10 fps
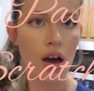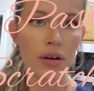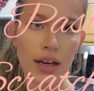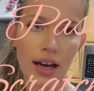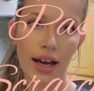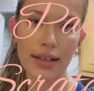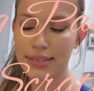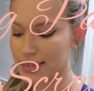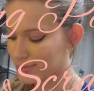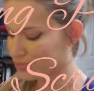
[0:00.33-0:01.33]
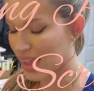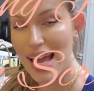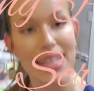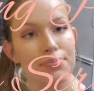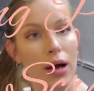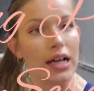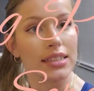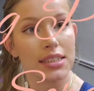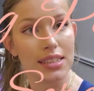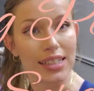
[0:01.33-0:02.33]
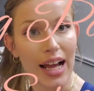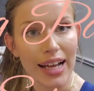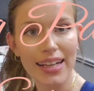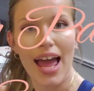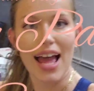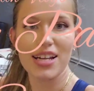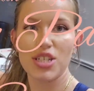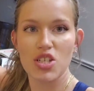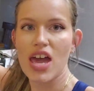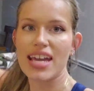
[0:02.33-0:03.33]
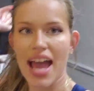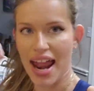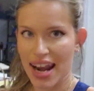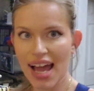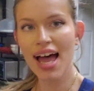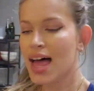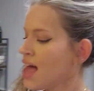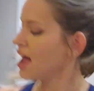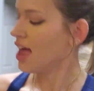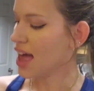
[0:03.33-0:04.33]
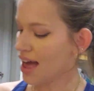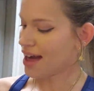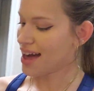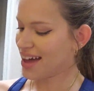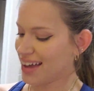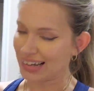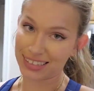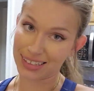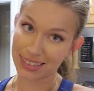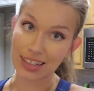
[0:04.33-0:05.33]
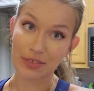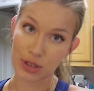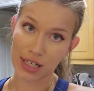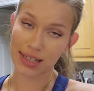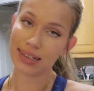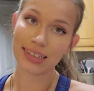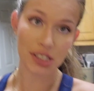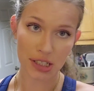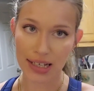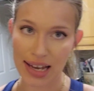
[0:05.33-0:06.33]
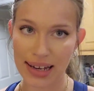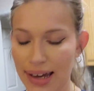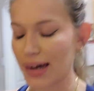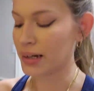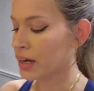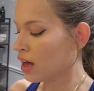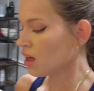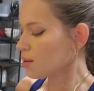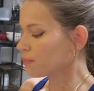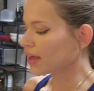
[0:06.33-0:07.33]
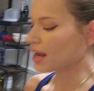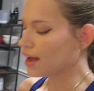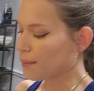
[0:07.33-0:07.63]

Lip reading: Okay guys, it's pasta night at Kenna. And actually it's not even Kenna, it's Shay and Kay. But